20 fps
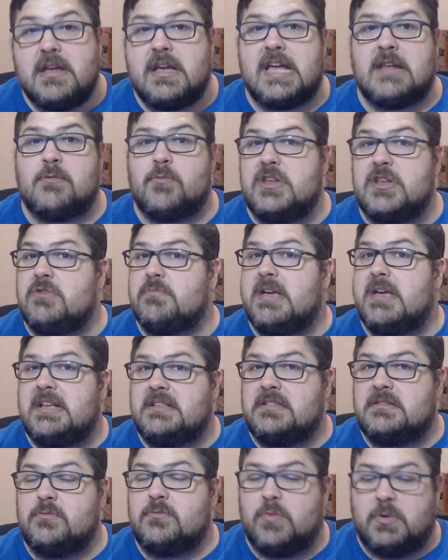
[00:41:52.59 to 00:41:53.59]
And when
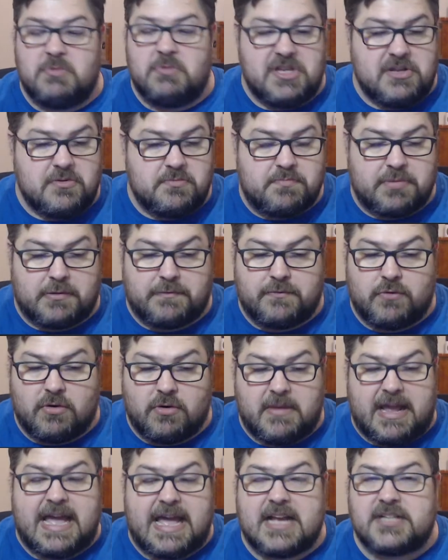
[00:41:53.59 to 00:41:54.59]
you
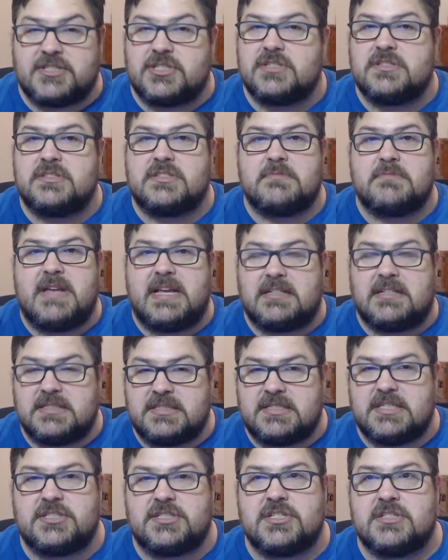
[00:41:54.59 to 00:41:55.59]
perform actions and make
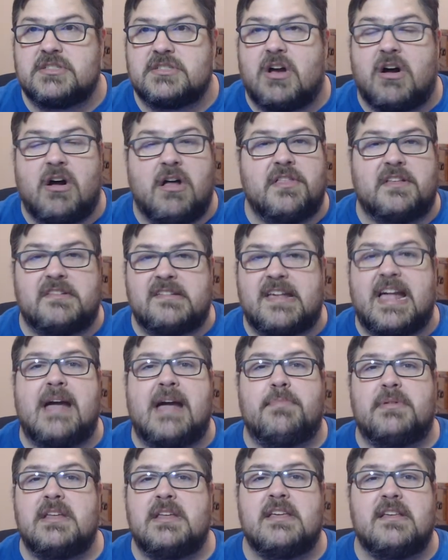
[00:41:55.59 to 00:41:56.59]
decisions, all that's
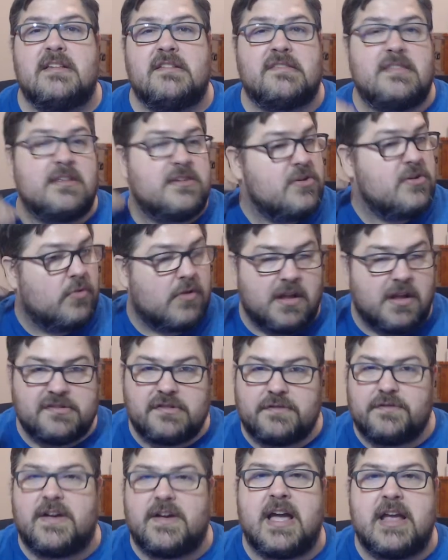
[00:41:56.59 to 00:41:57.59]
happening is the neurons
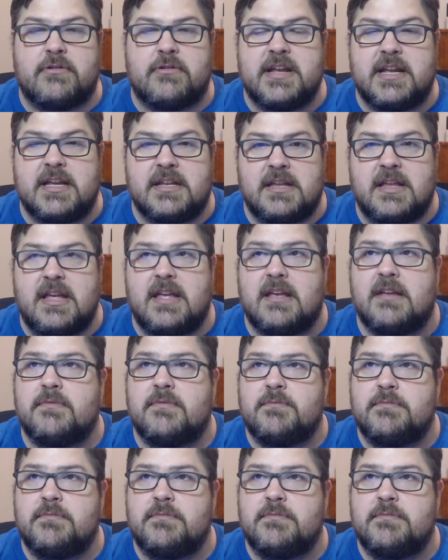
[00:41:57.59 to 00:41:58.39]
are firing in a